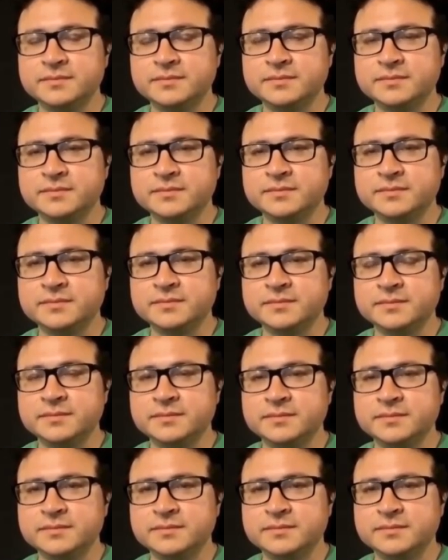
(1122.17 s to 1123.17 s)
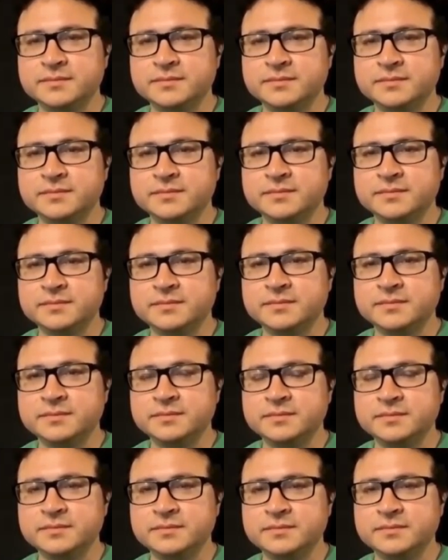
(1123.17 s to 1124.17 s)

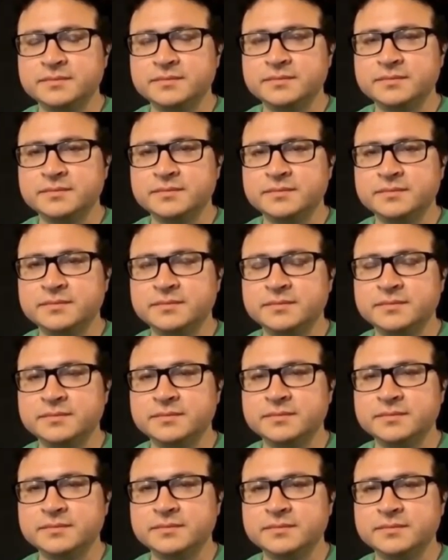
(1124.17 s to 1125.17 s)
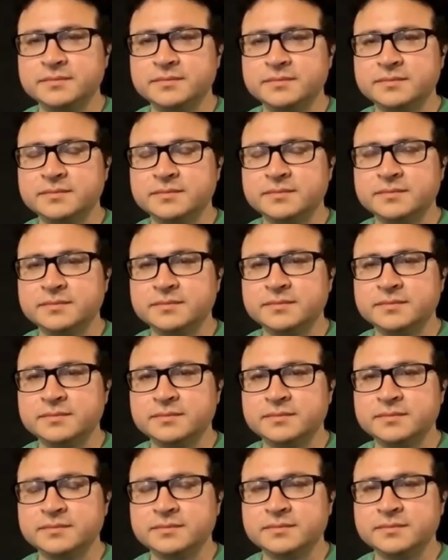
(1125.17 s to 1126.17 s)

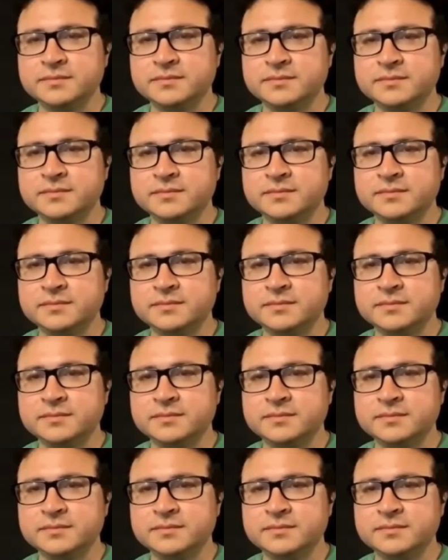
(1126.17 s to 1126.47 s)
(not speaking)